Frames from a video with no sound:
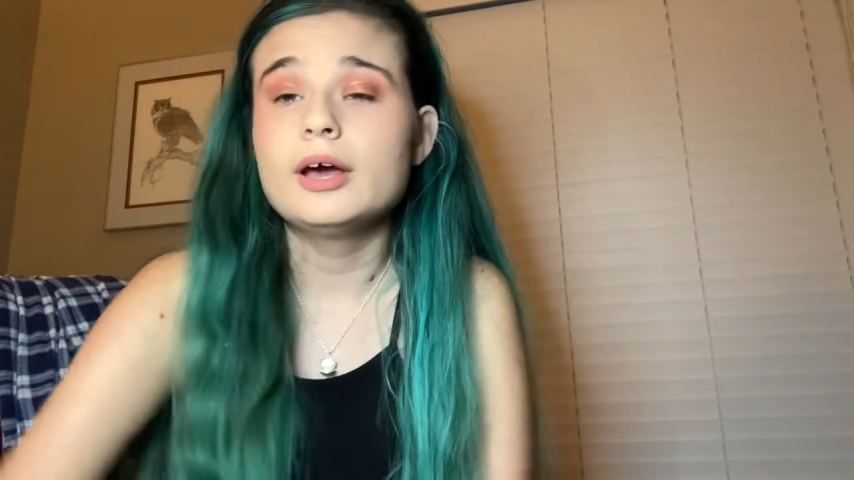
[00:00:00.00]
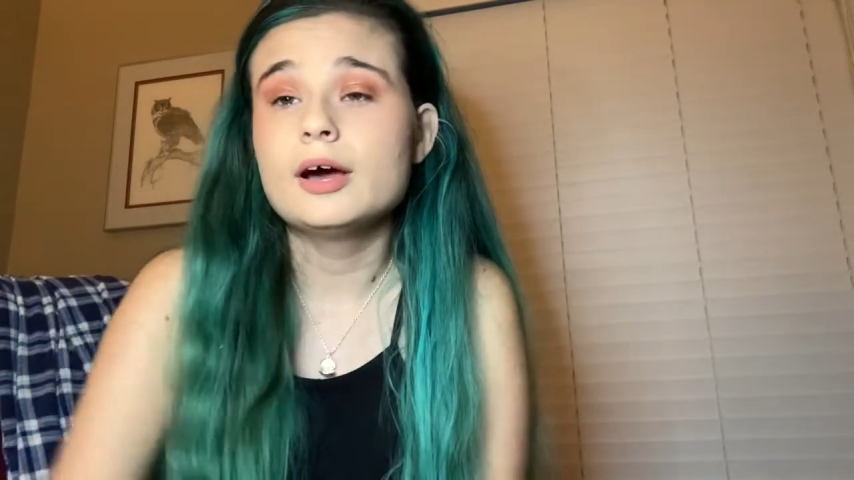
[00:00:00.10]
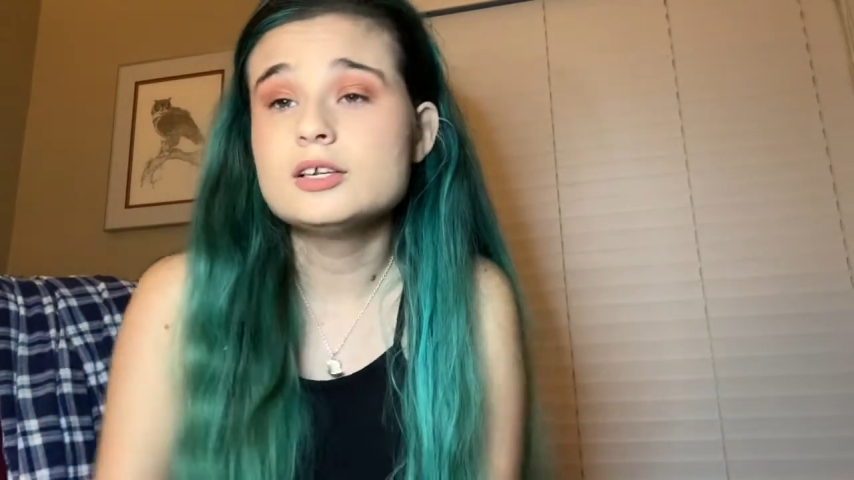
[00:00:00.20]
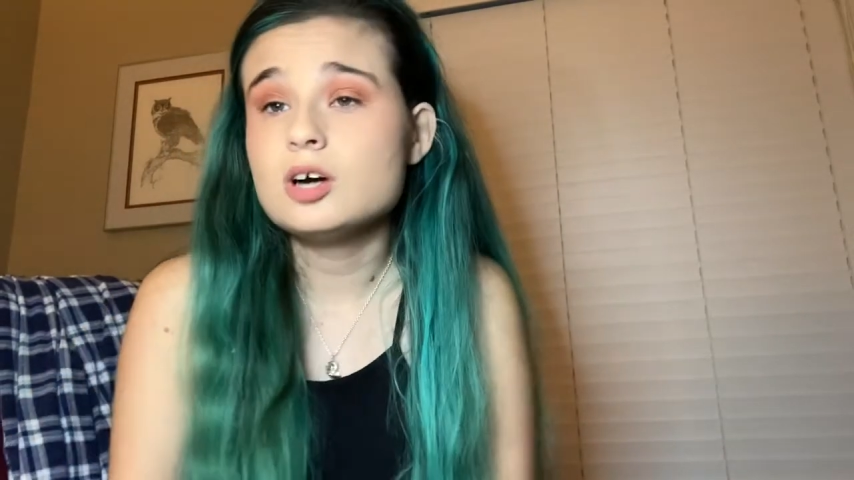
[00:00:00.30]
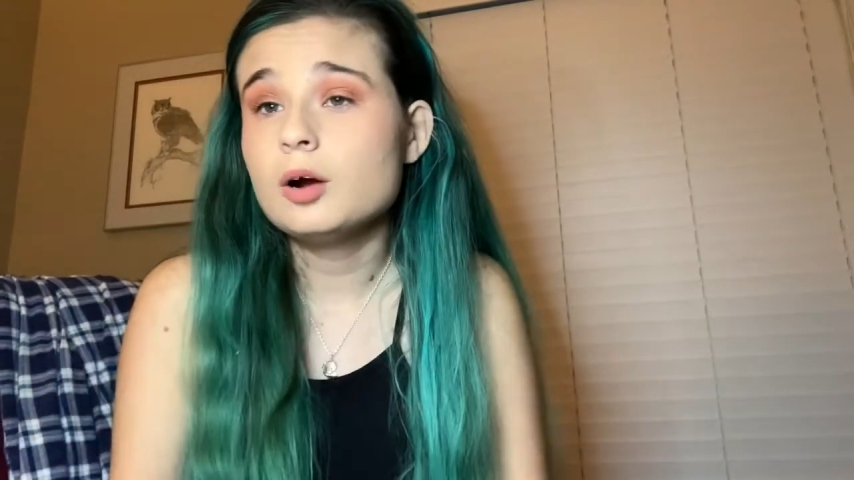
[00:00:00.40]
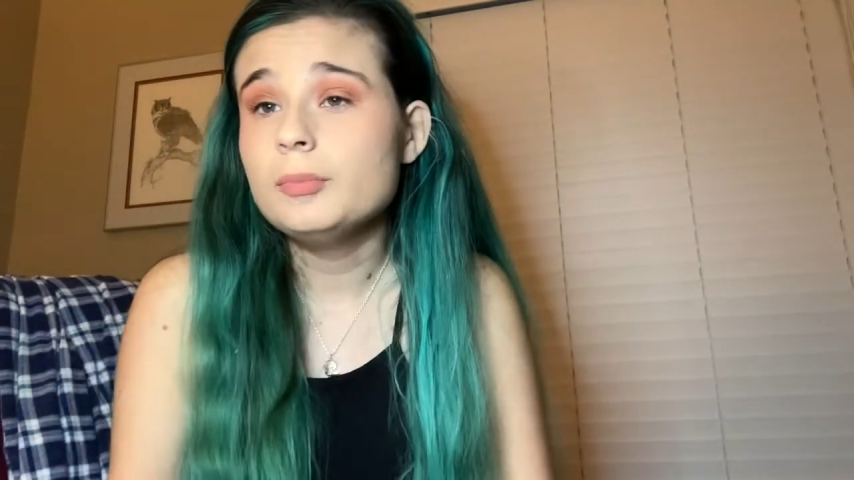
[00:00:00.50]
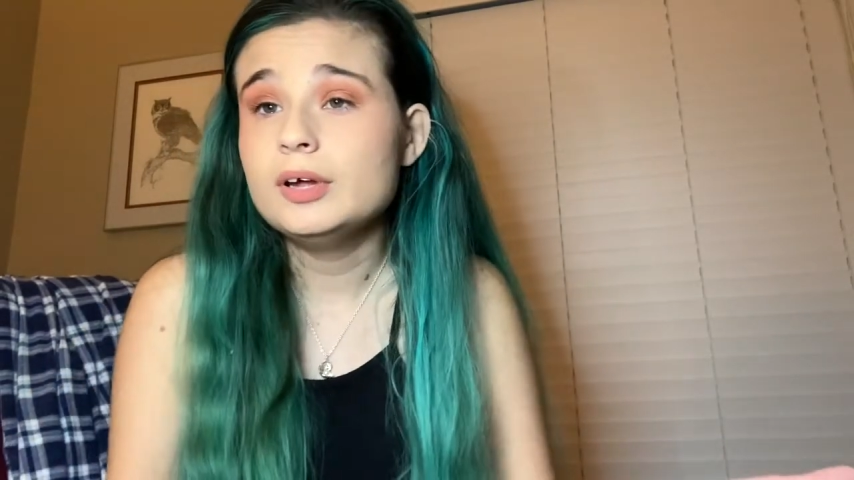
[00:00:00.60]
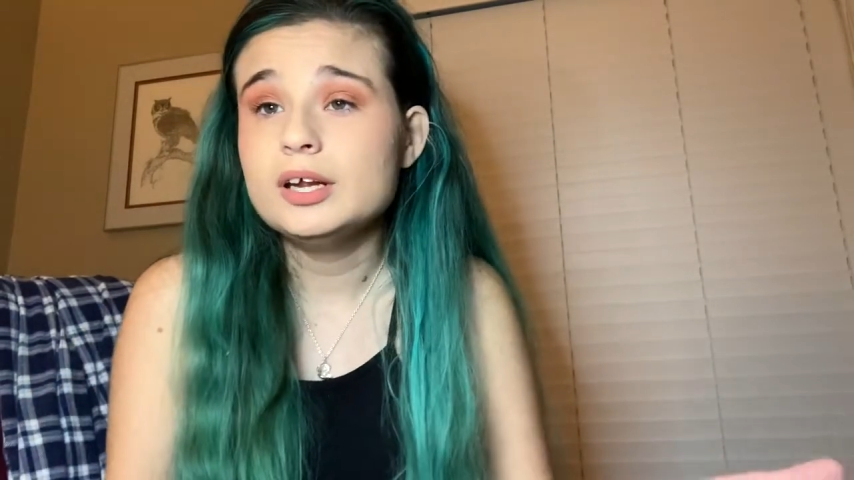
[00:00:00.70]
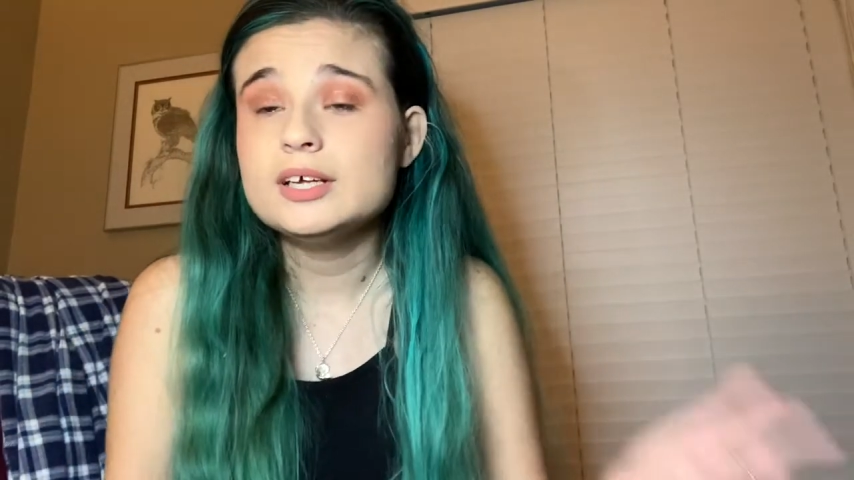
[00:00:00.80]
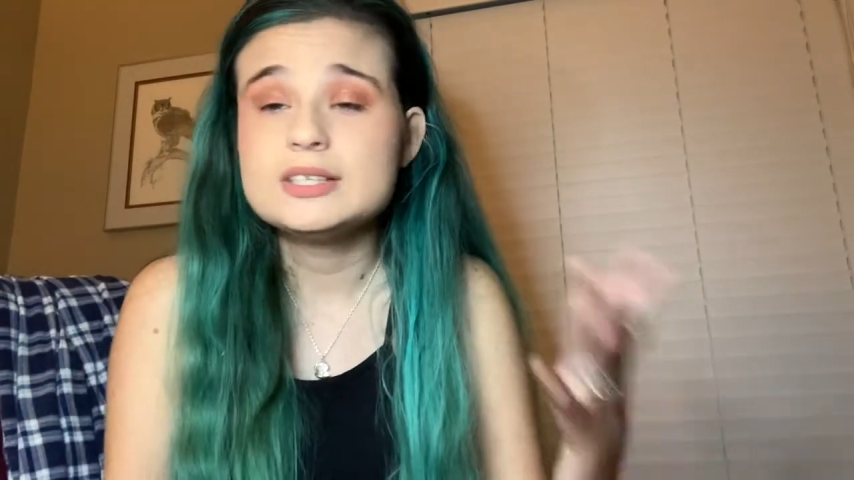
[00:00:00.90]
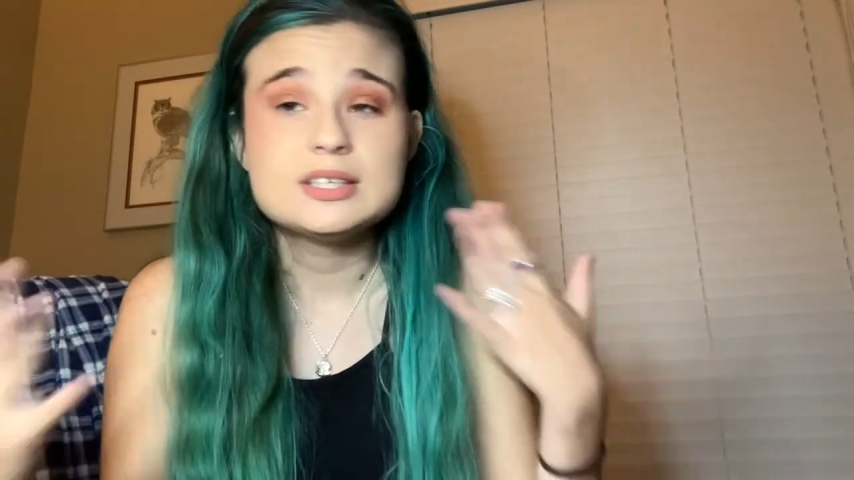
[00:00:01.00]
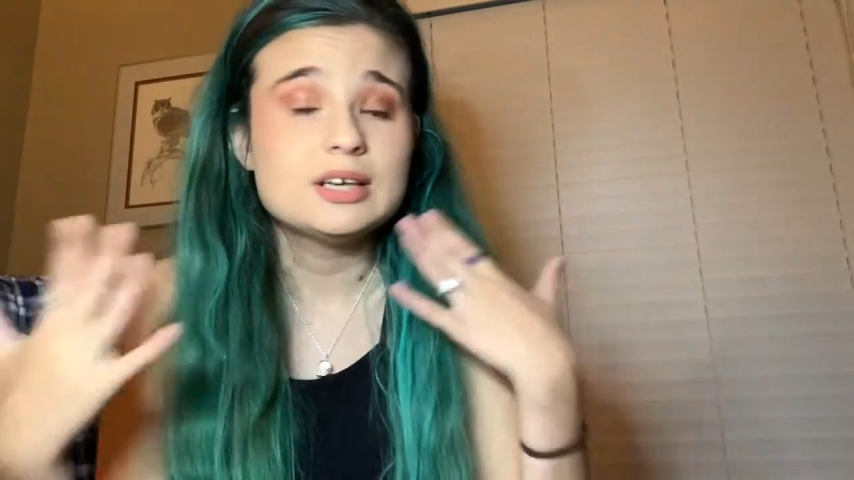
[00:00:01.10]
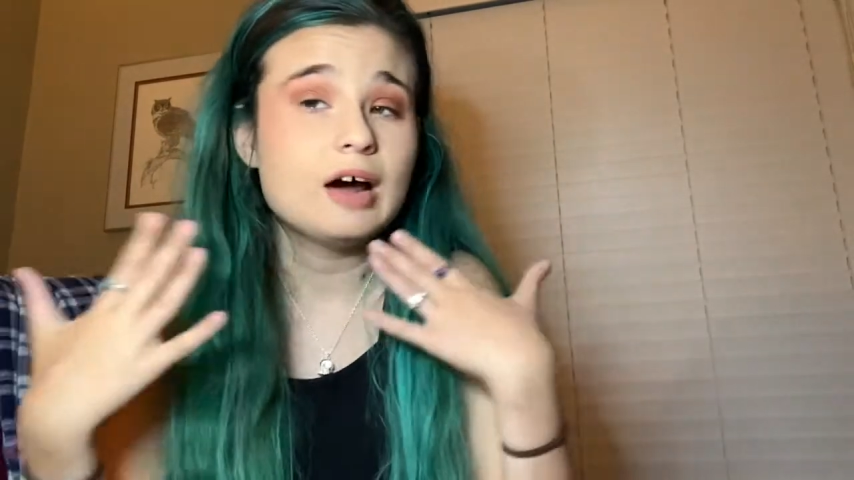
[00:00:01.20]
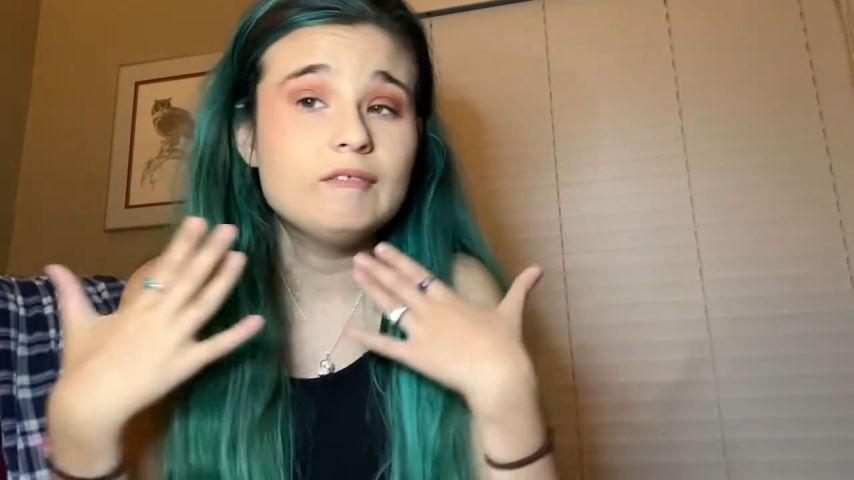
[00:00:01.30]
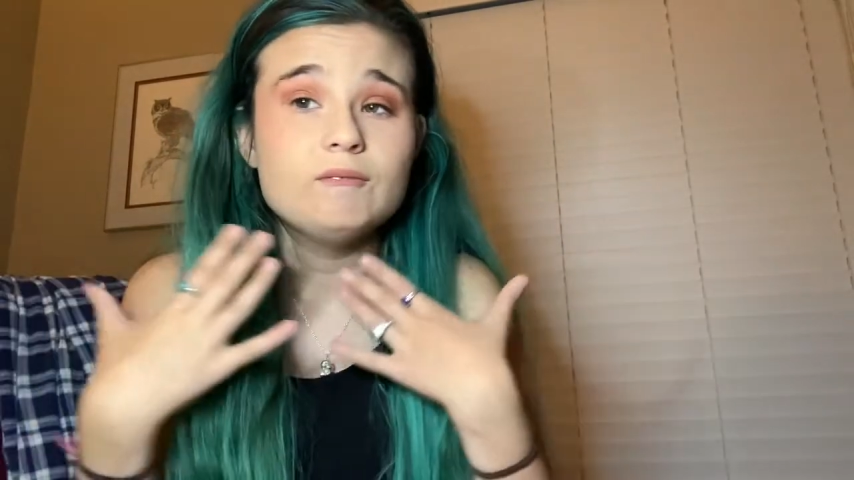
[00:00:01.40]
a tarpon is
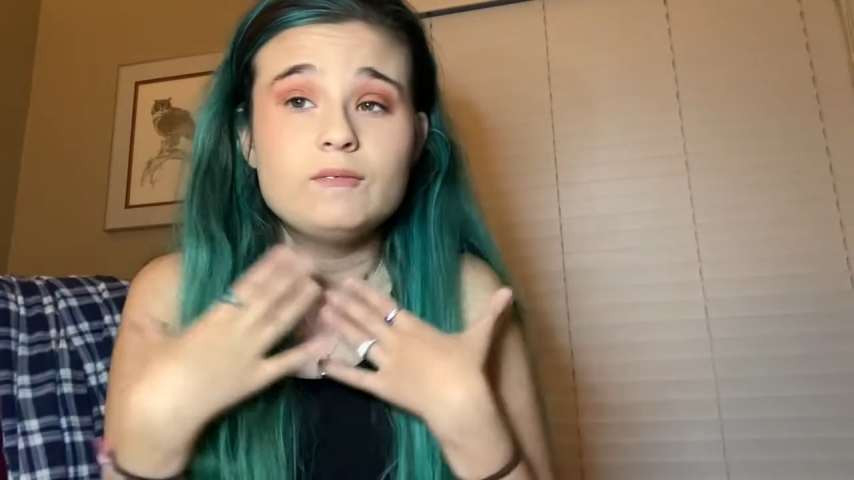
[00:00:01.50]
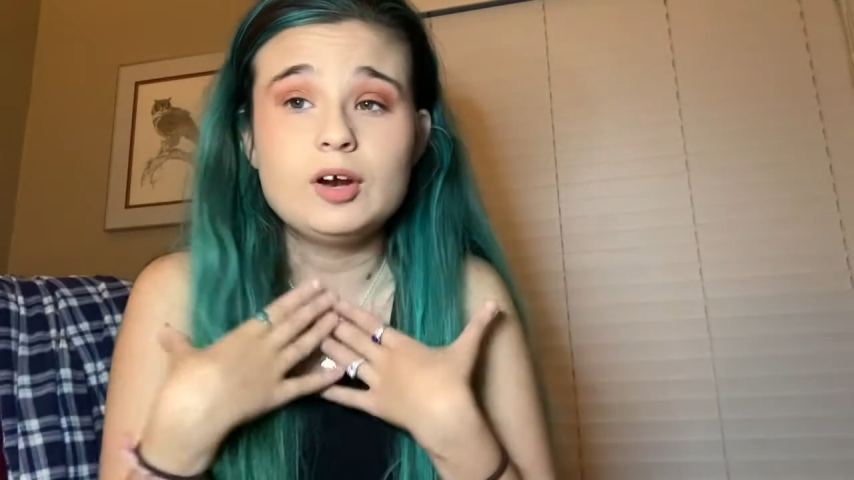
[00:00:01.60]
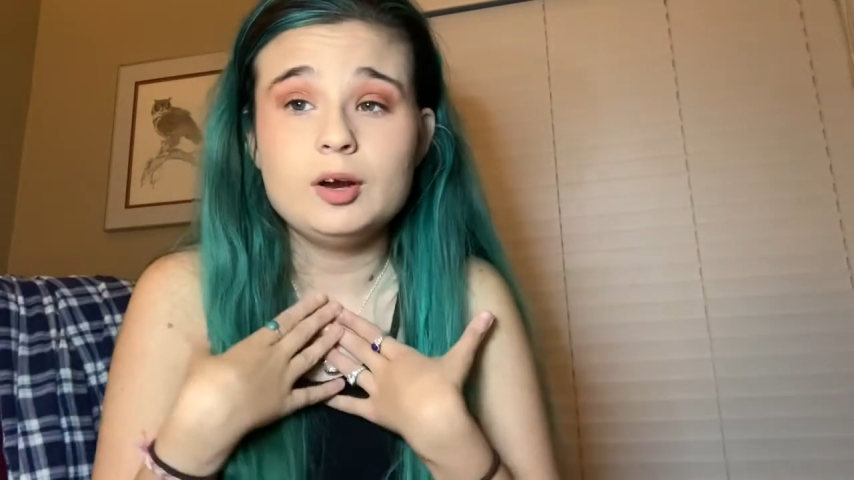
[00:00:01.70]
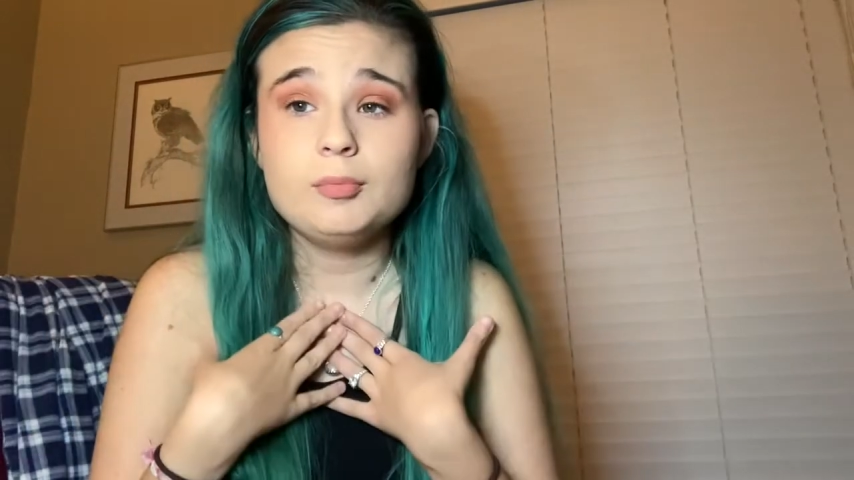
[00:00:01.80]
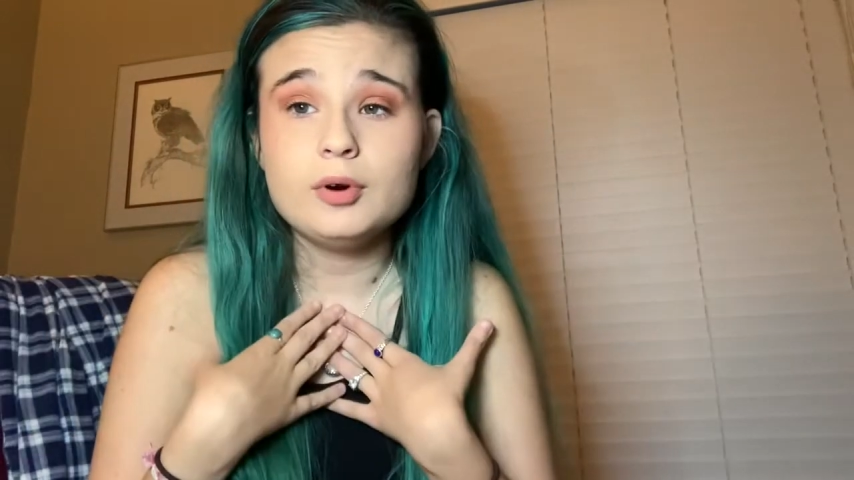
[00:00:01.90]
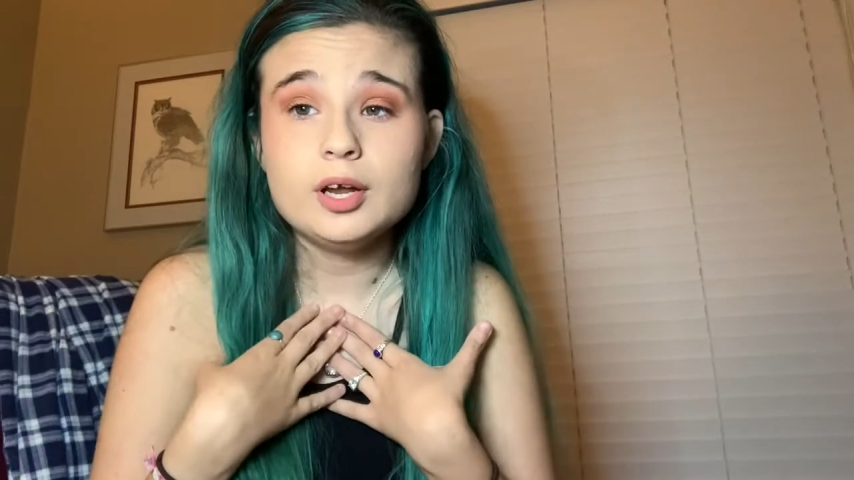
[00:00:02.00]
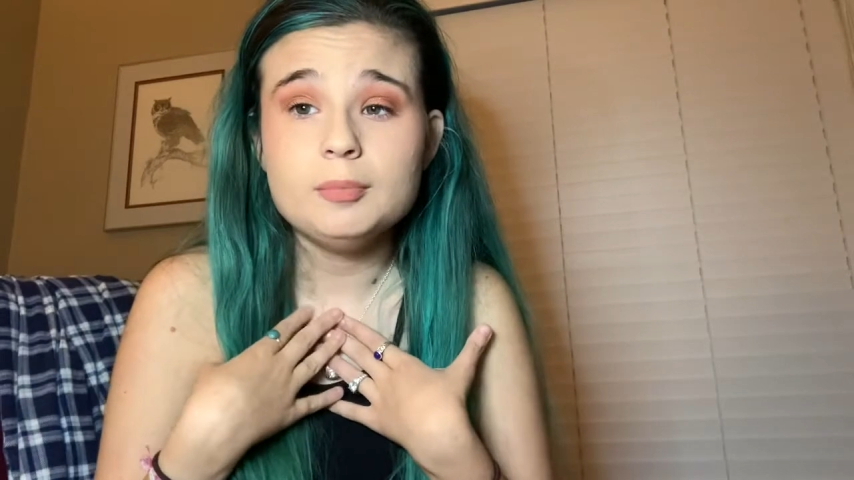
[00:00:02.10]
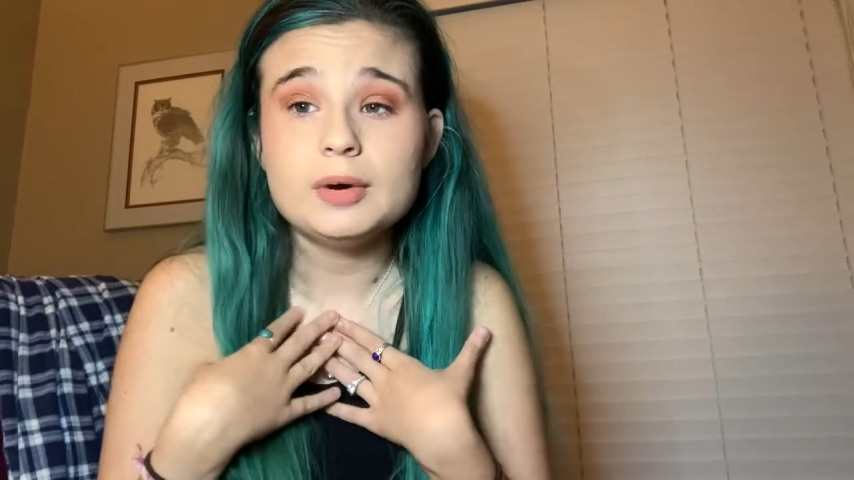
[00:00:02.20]
not very pretty,